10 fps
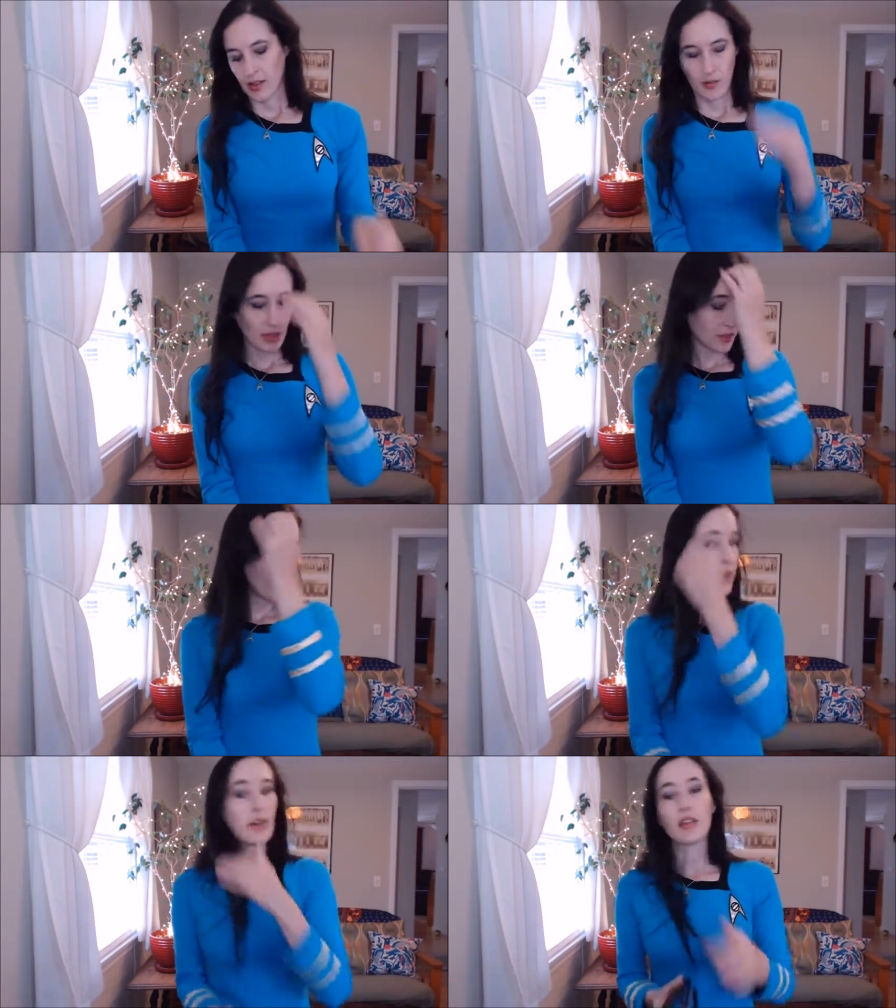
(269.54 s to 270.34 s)
That's
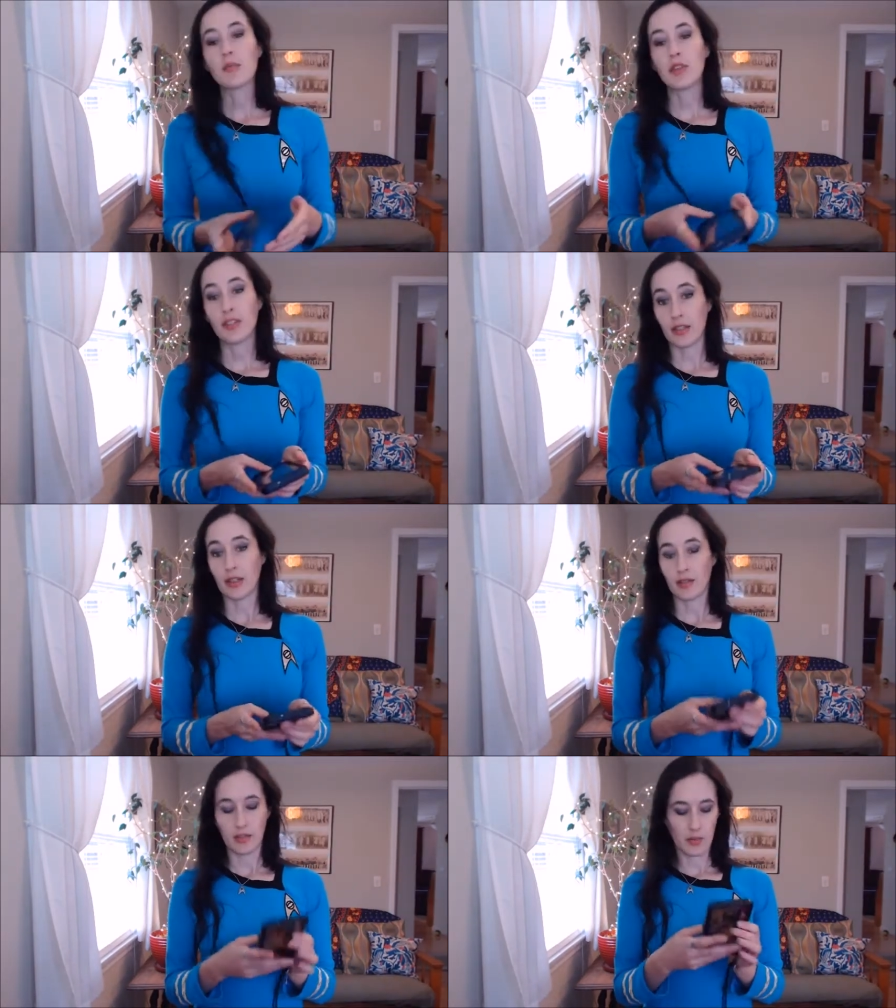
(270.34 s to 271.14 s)
fine. Let me see.
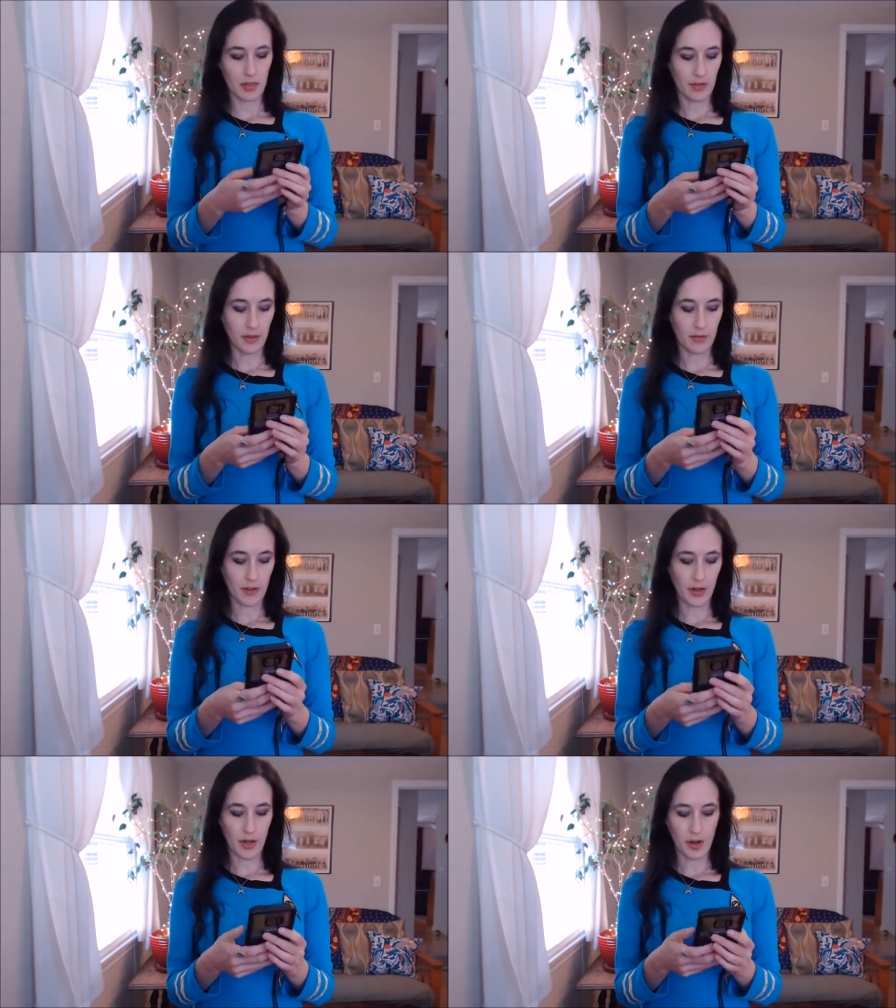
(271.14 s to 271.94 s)
Let me see if I can
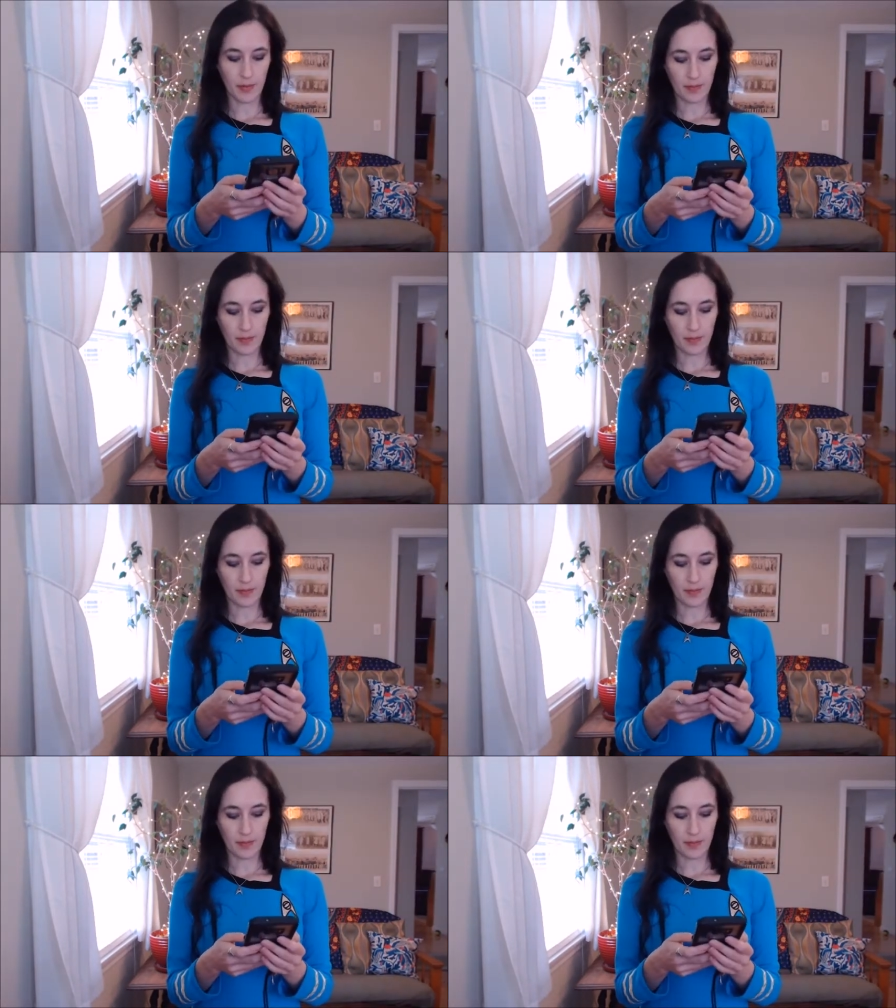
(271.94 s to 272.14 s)
figure it out.